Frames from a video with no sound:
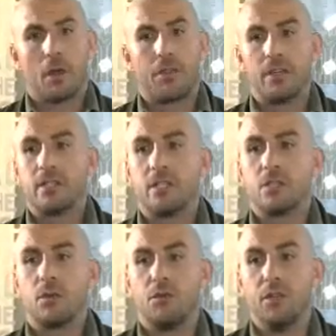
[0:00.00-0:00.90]
think
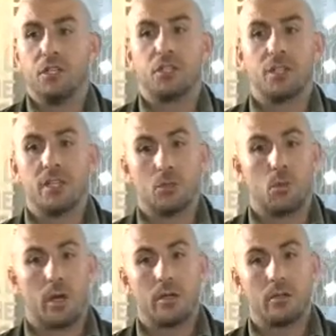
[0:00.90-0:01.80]
since we finished season
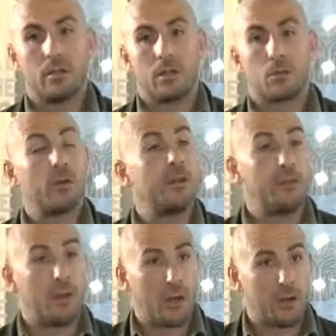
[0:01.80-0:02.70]
1, 3 of
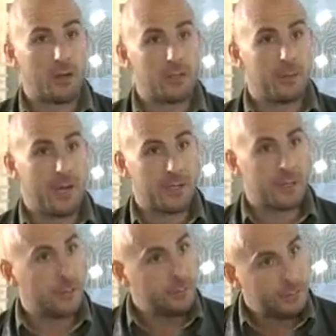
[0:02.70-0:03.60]
the icons have passed
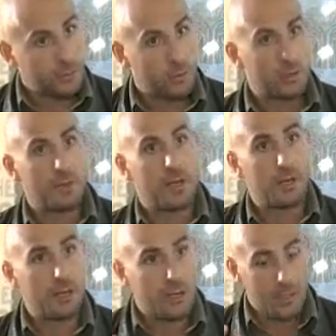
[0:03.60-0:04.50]
on: Gordimer,
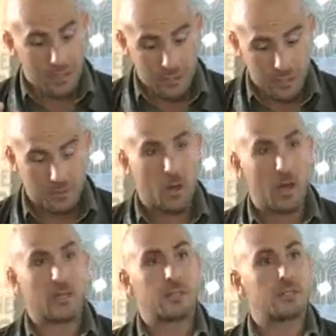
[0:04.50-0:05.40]

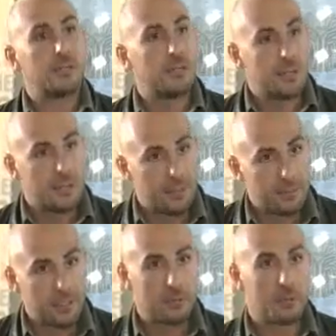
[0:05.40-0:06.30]
Tobias,
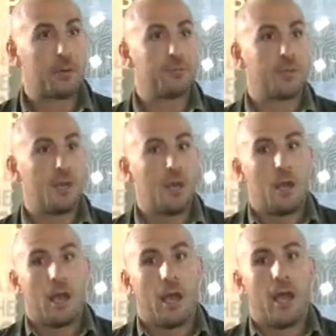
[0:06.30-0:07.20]
Madiba.
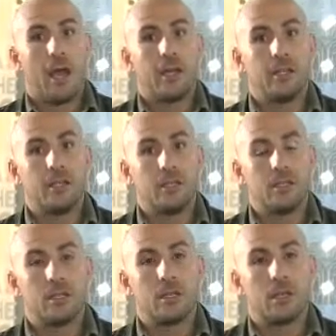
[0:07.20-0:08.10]

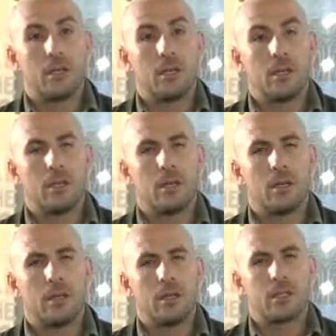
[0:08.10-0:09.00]
And
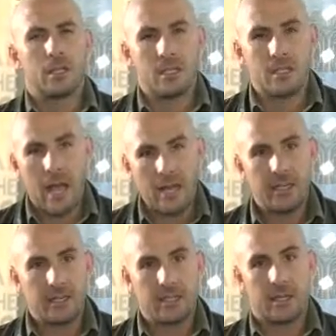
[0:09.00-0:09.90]
there's a
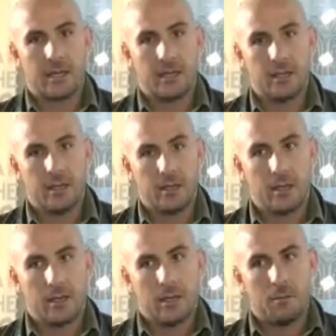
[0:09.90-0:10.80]
sadness there,
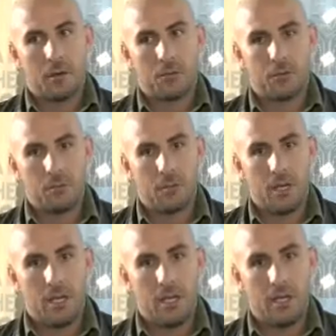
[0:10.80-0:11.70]
but for
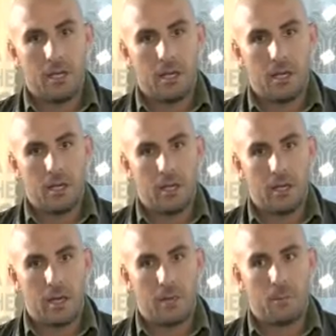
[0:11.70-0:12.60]
me, it
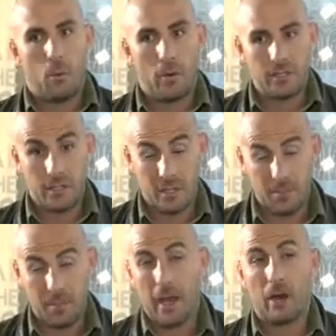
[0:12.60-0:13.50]
points to the
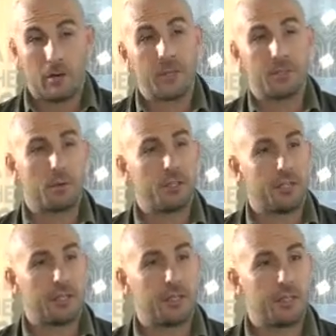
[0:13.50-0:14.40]
power of this
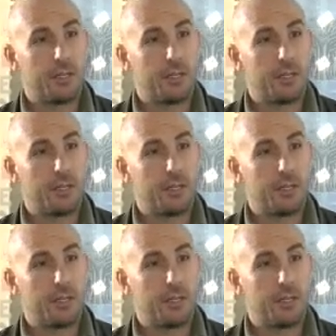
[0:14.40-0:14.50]
project